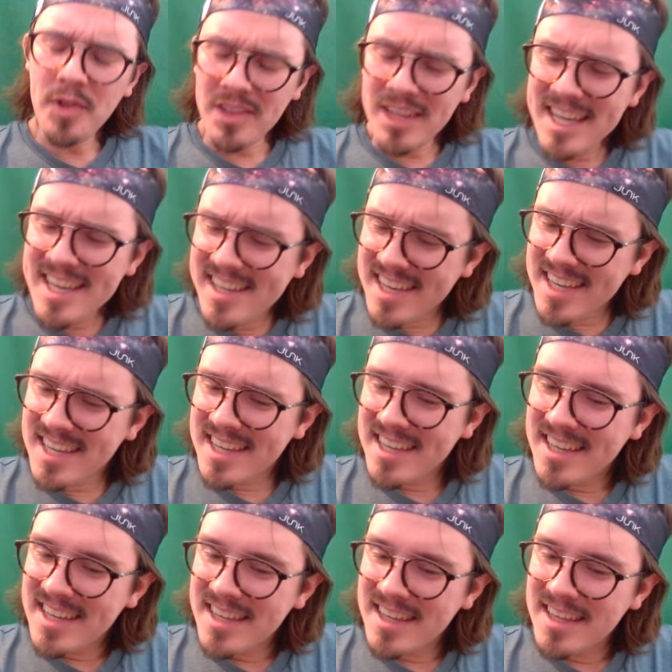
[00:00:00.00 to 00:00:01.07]
But like,
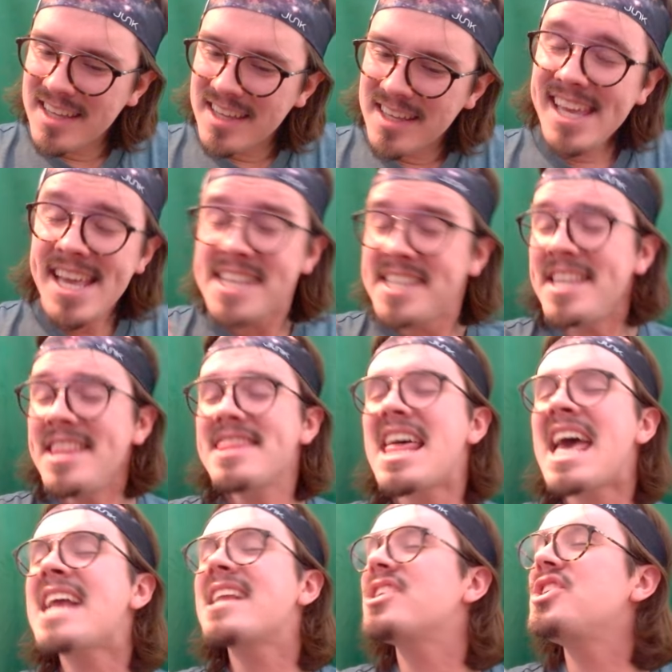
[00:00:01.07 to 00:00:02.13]

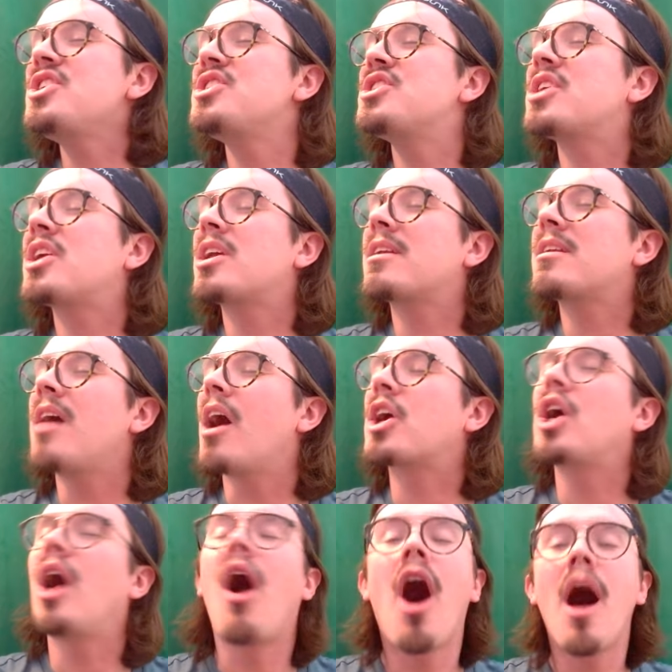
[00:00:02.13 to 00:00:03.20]
isn't that just
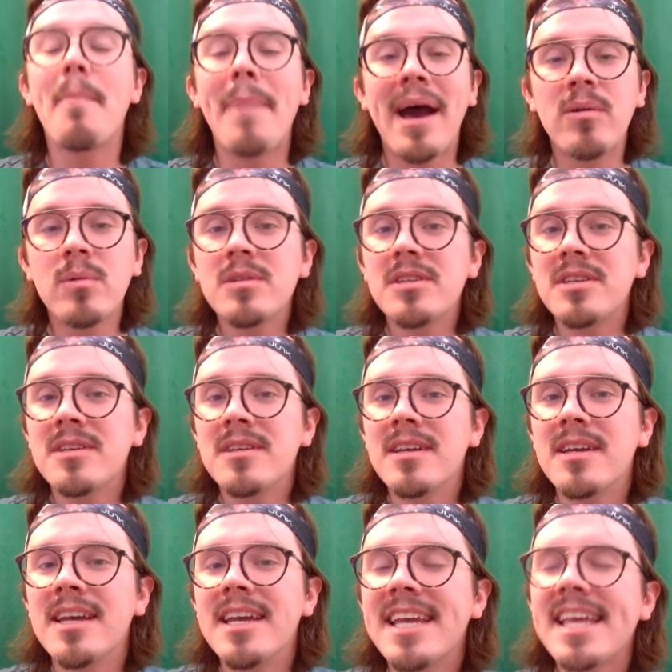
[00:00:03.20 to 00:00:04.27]
a cop-out?
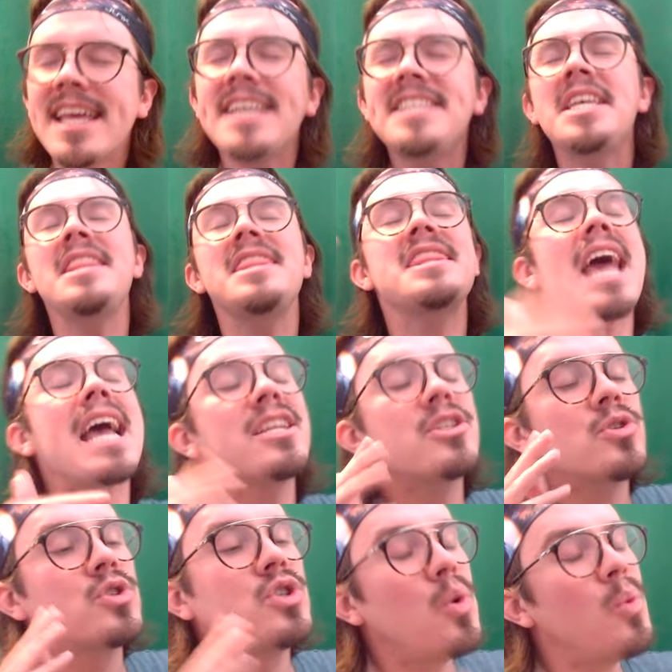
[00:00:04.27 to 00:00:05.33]
Isn't
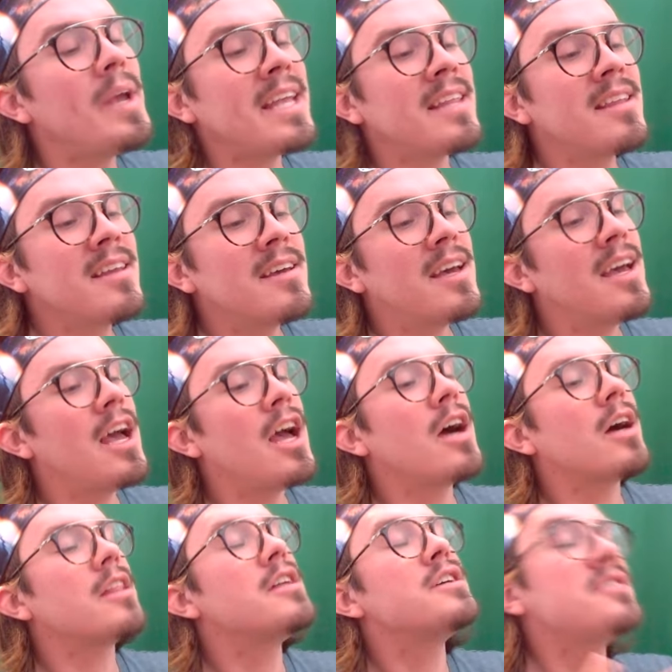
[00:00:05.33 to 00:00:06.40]
that doing
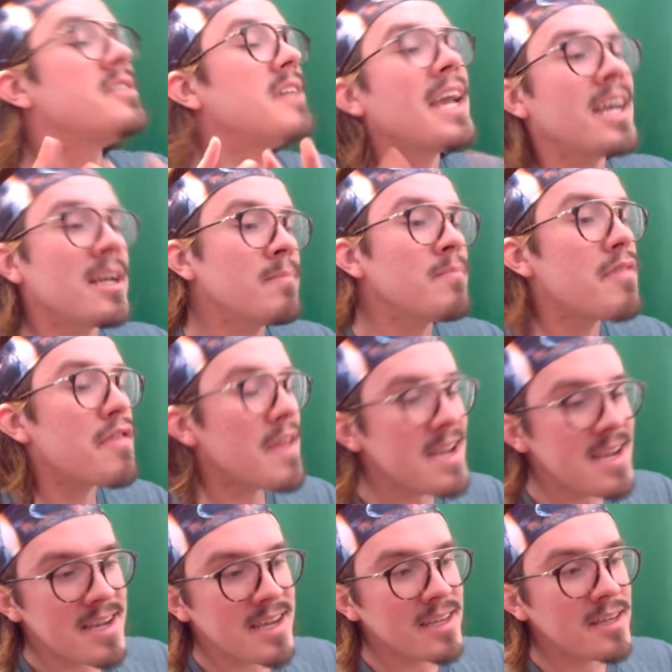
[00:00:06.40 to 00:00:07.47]
the same
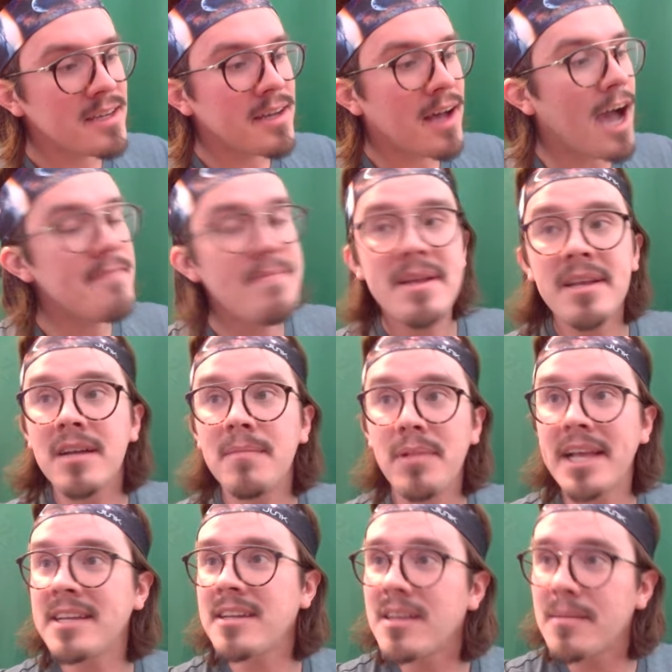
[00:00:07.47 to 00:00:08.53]
thing I've been
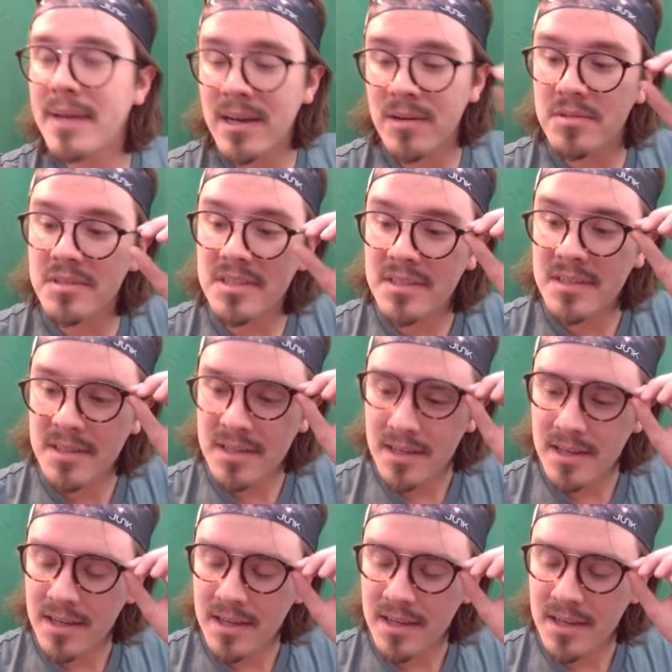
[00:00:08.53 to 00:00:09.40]
complaining about?